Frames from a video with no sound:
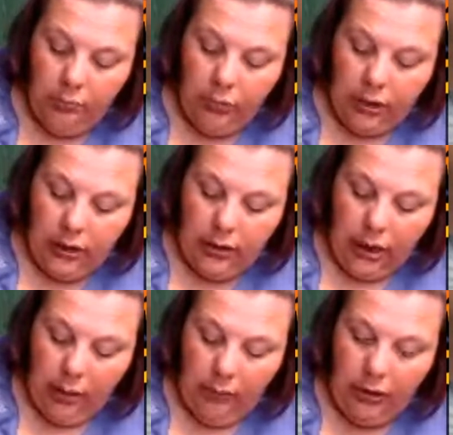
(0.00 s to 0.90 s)
But
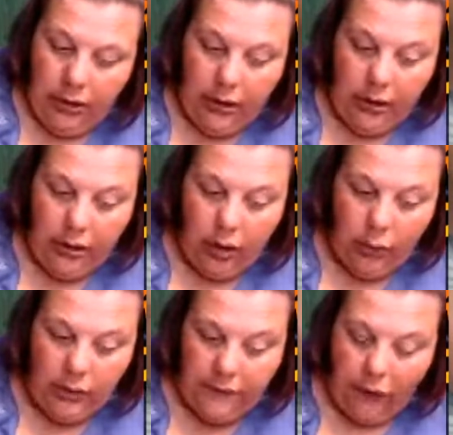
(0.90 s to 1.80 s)
I wouldn't
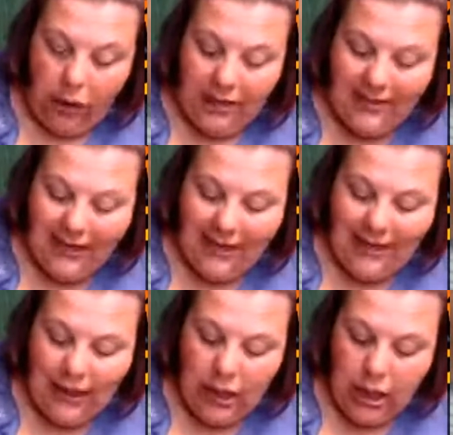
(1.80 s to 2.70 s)
go as far as
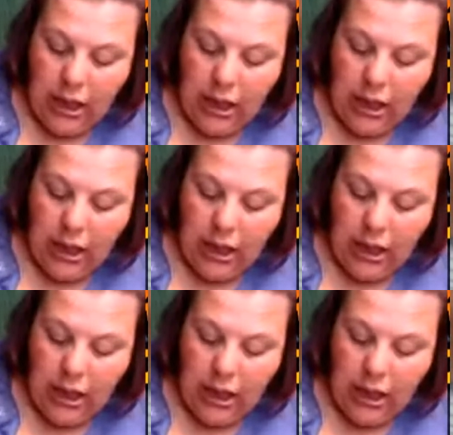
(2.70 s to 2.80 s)
say,